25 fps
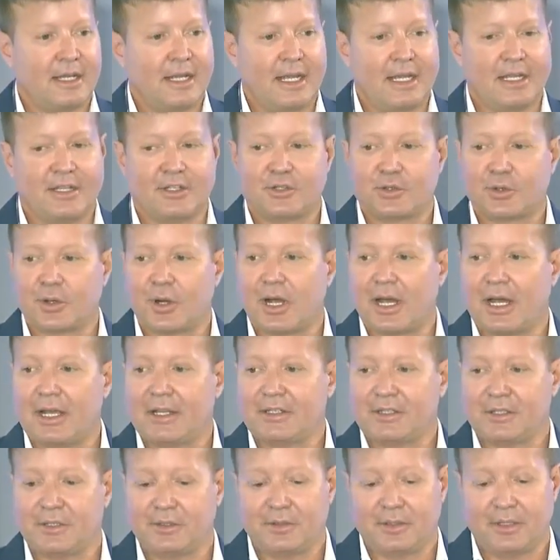and try
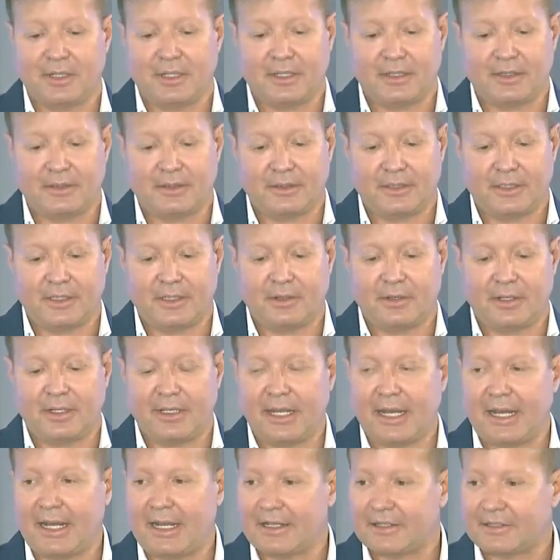to
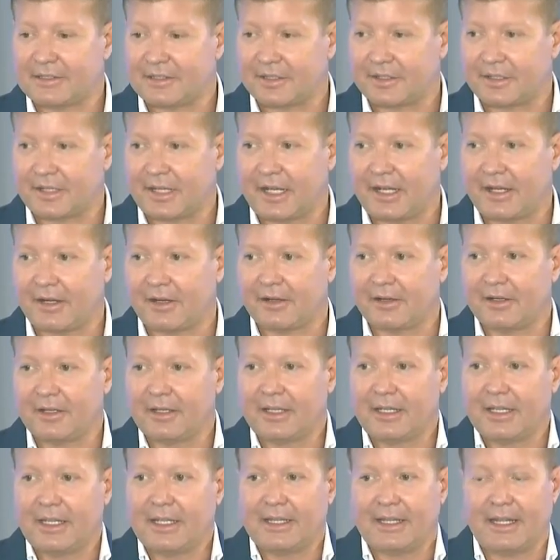enhance their care.
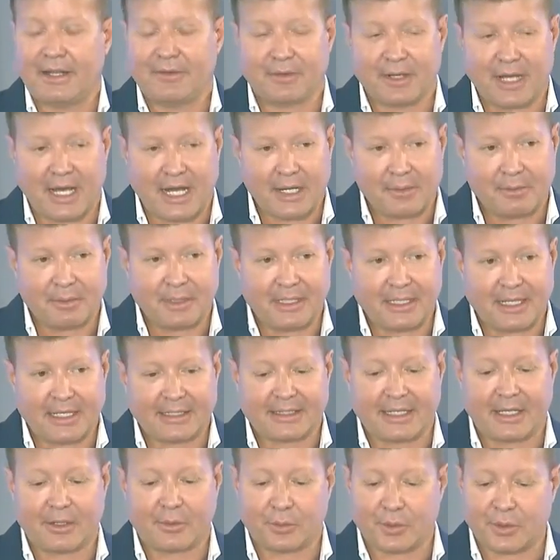They've got to be like
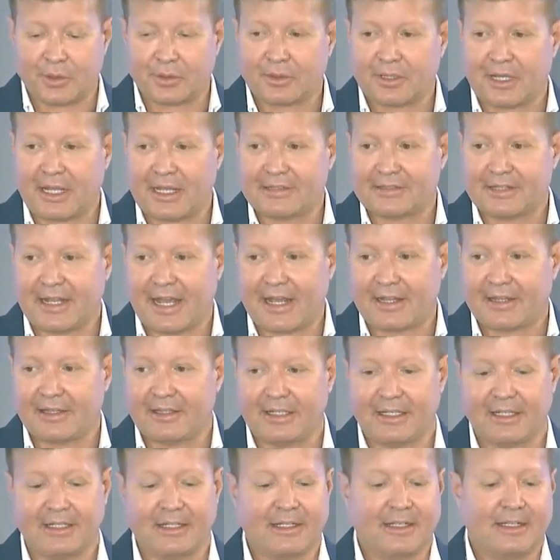that world-class
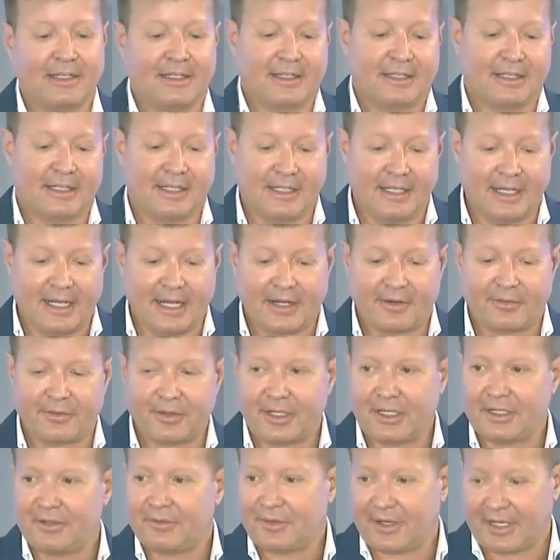athlete. Get
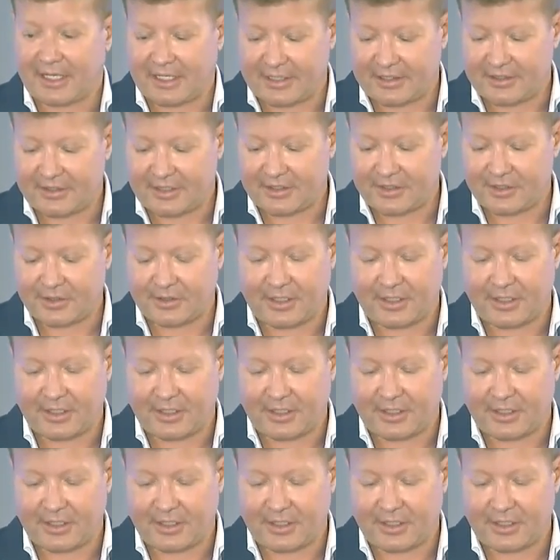every advantage that you